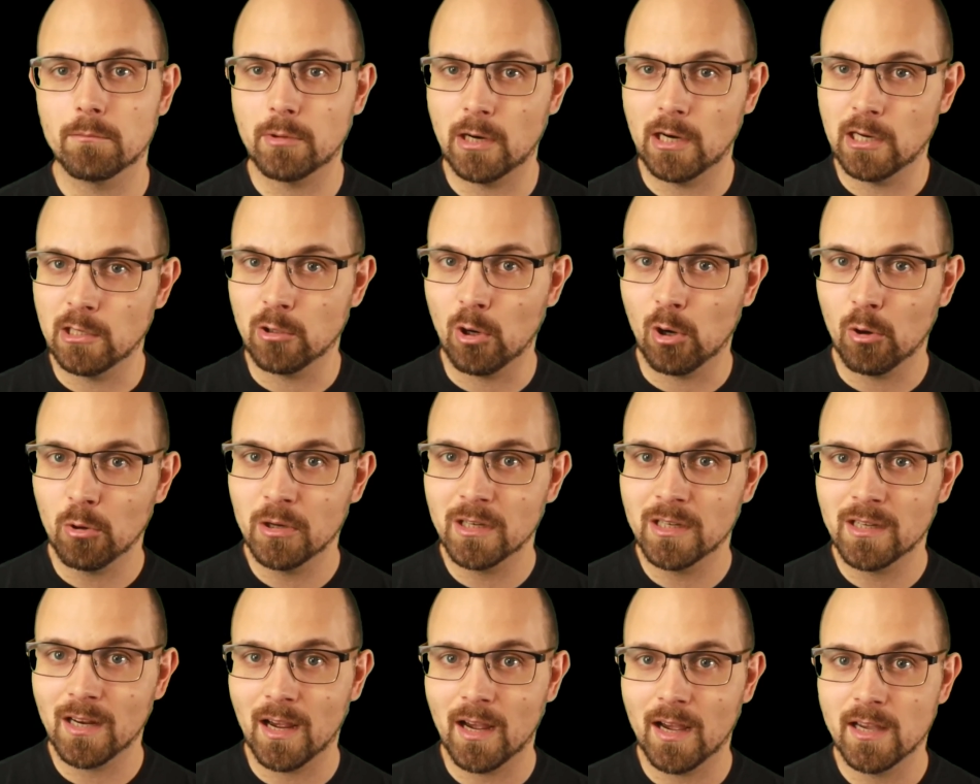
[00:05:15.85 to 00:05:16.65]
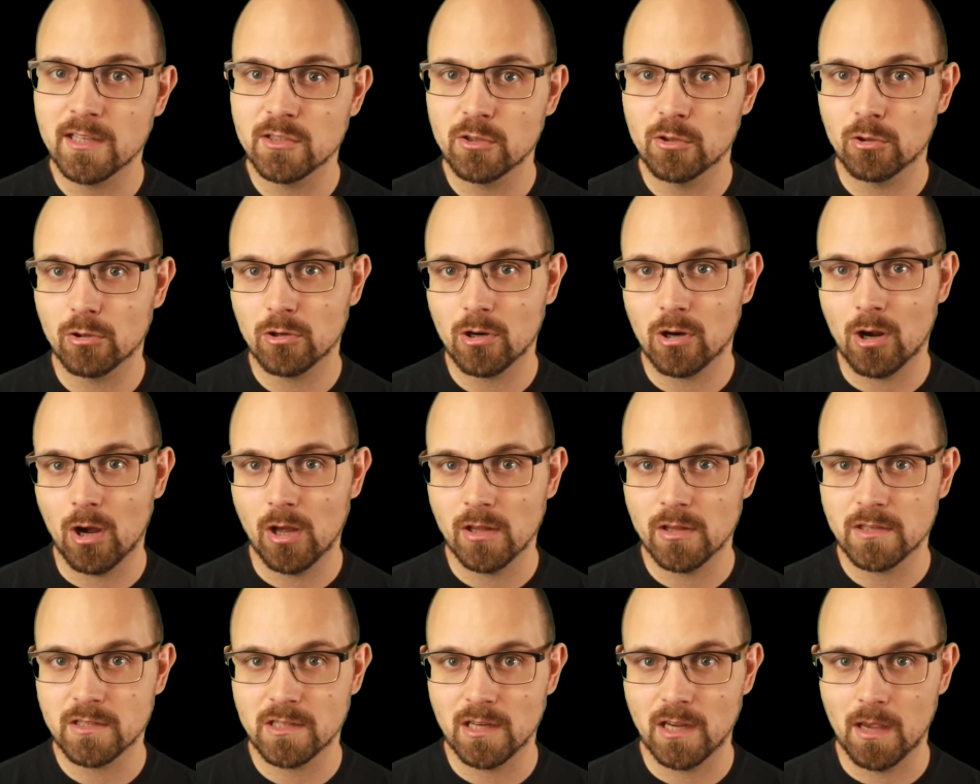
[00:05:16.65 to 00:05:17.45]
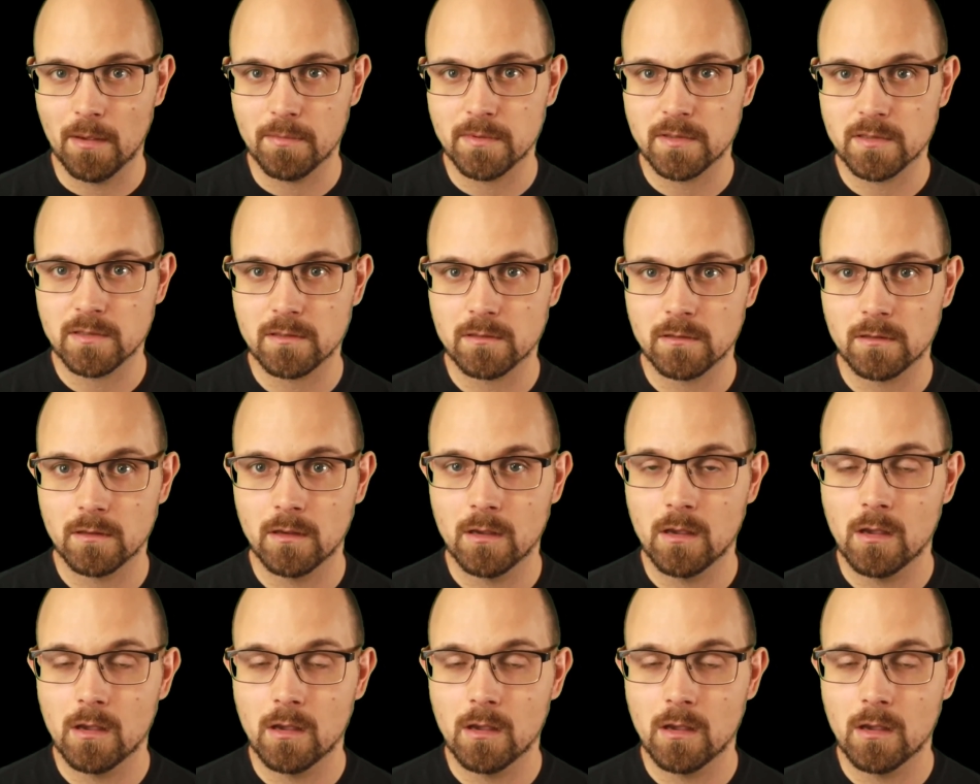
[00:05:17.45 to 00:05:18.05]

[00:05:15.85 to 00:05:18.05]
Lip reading: prioritize your concepts.